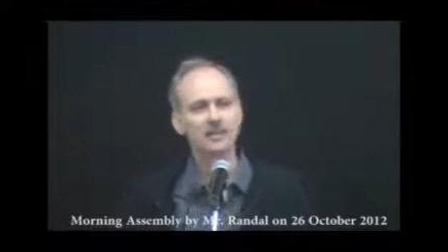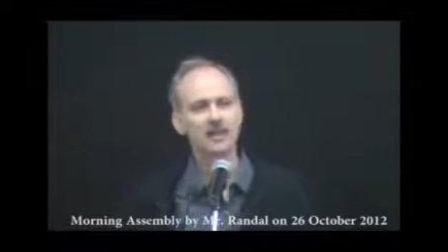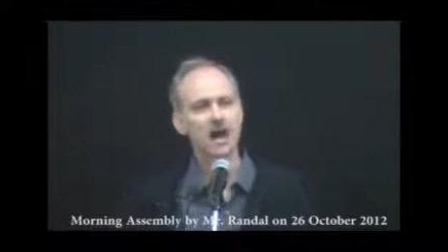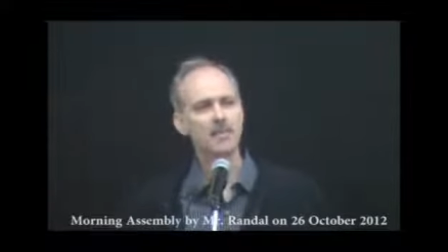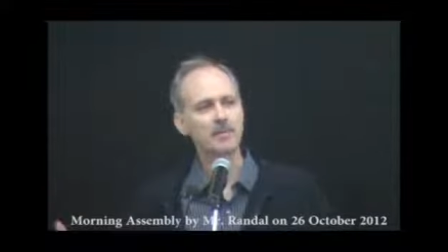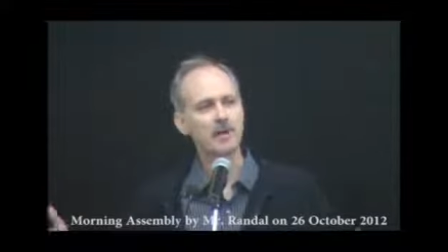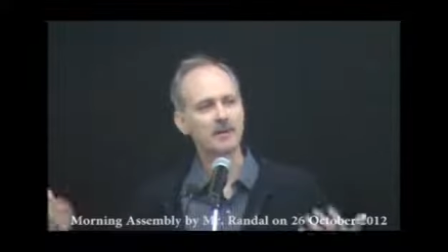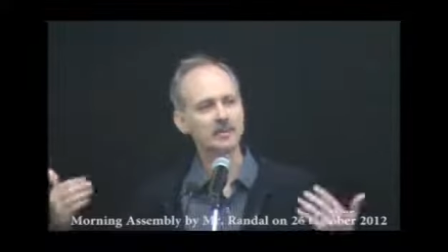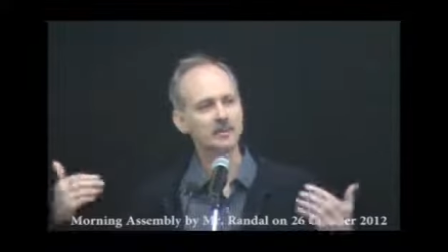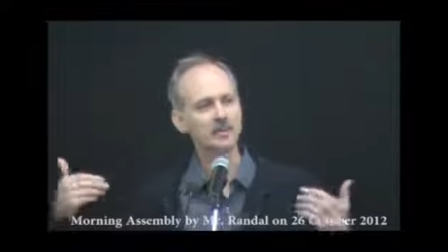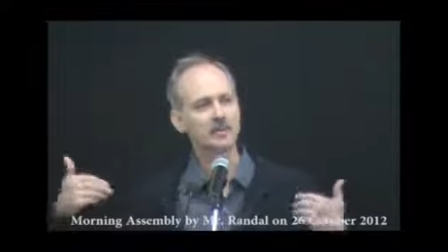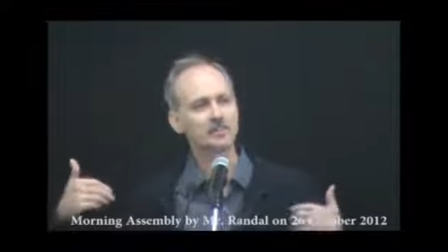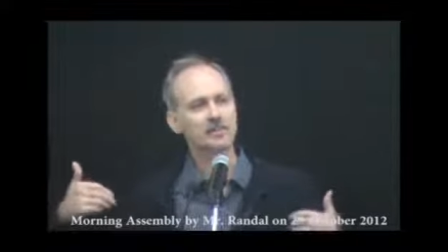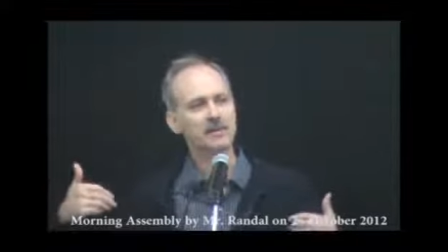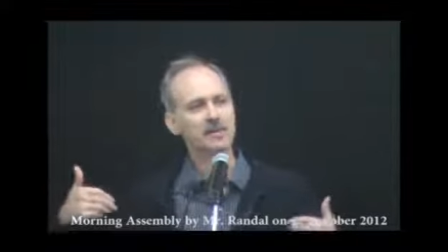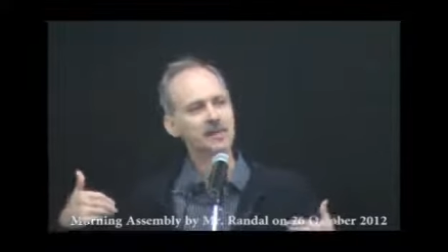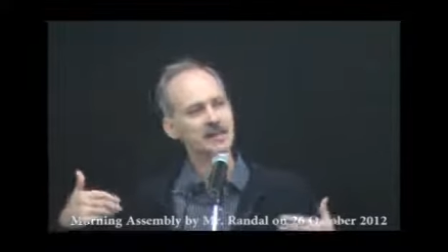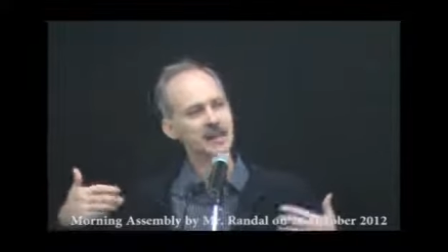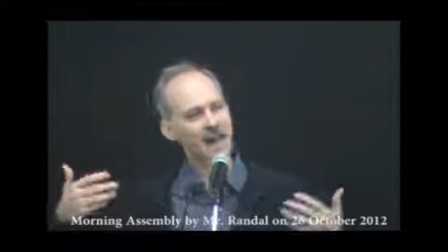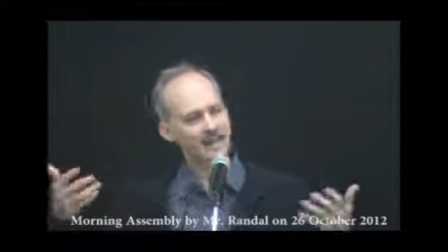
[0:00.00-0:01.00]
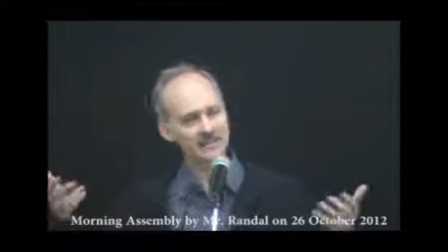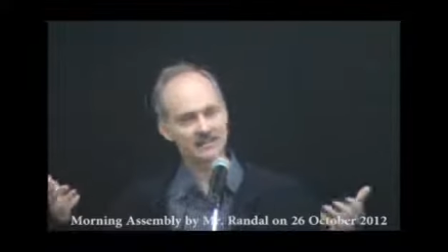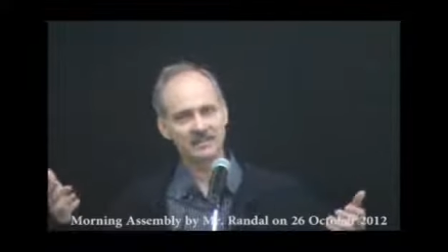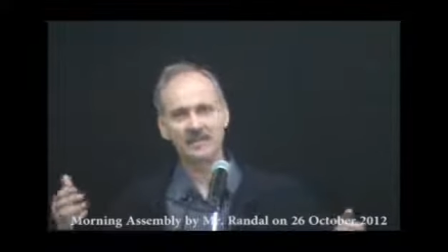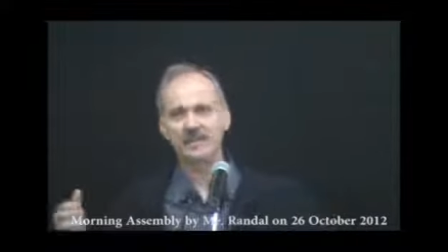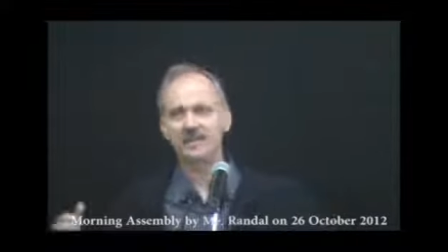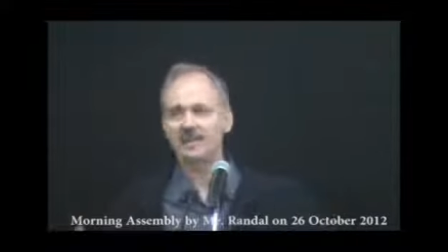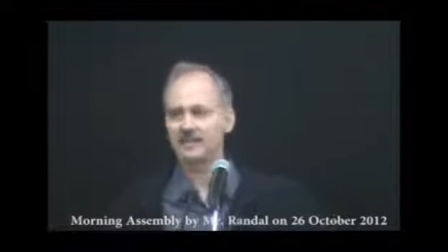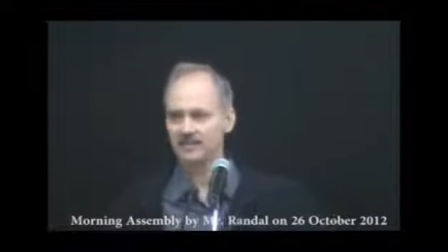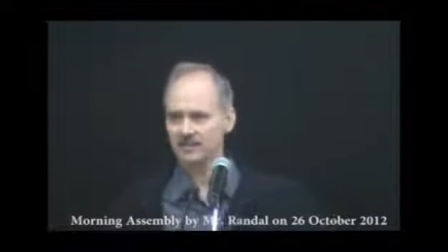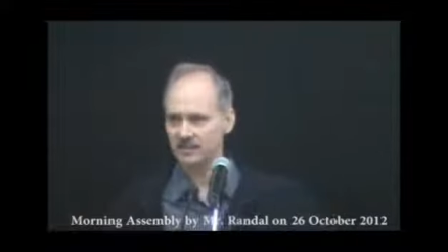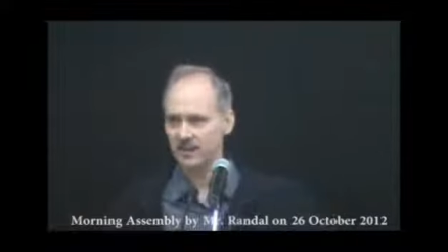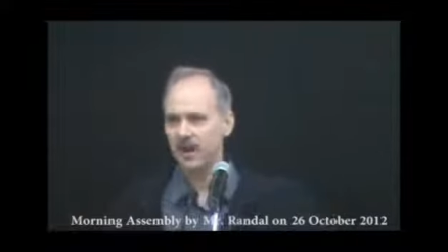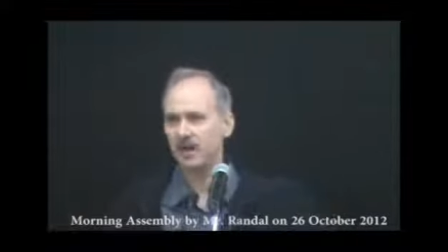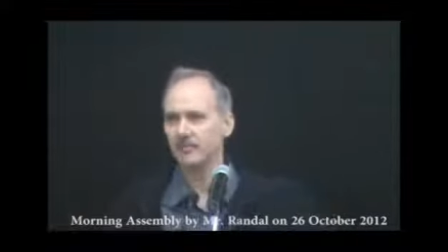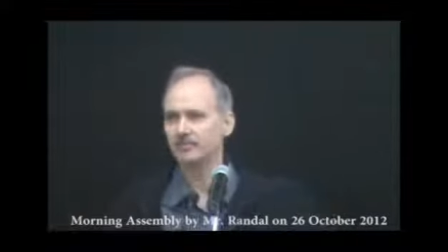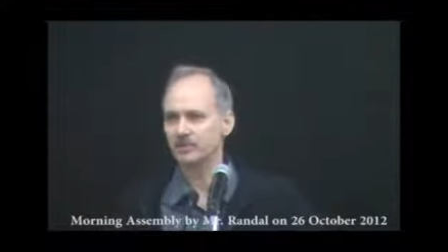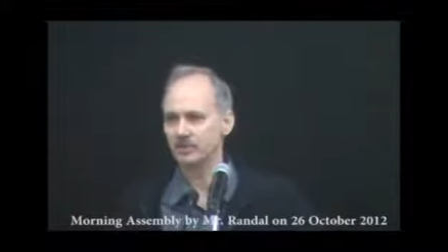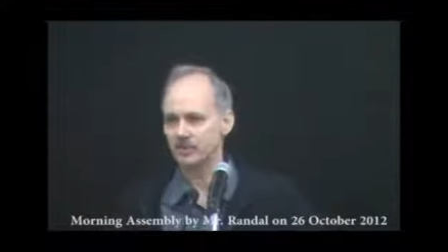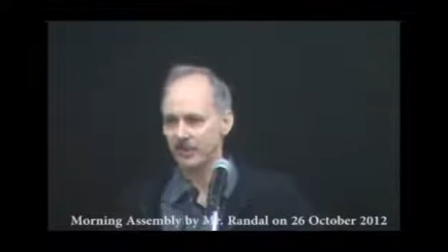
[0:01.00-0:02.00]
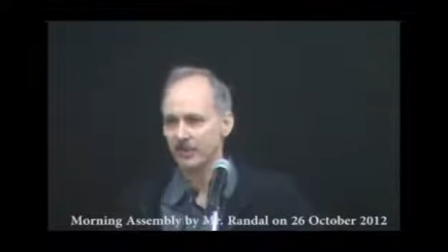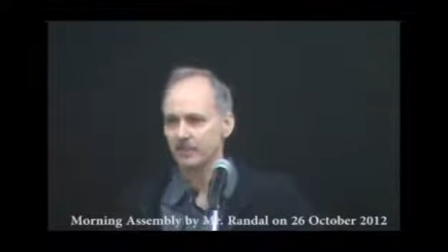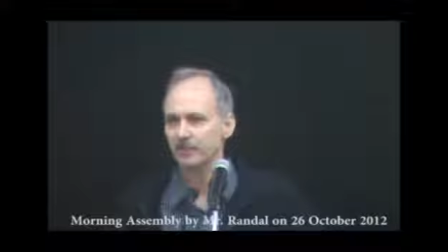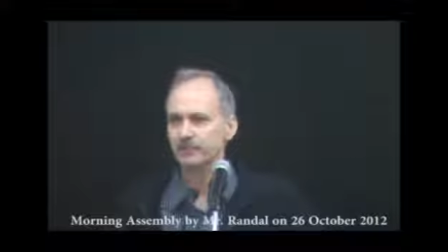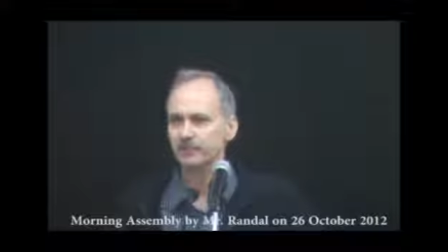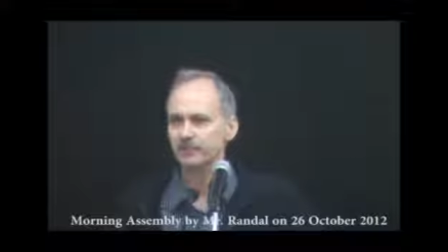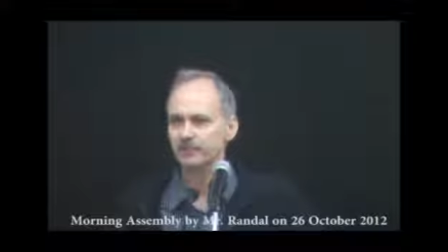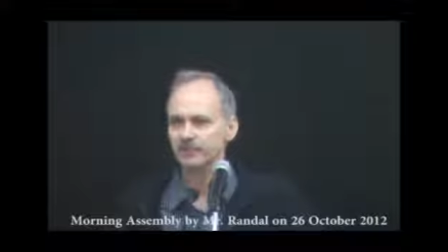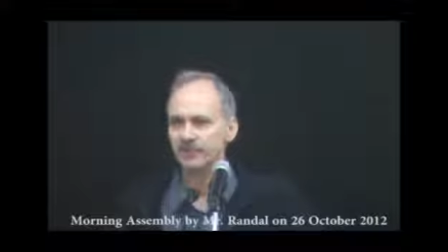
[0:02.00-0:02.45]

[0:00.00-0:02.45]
come unto me, I'd say, let's come to him.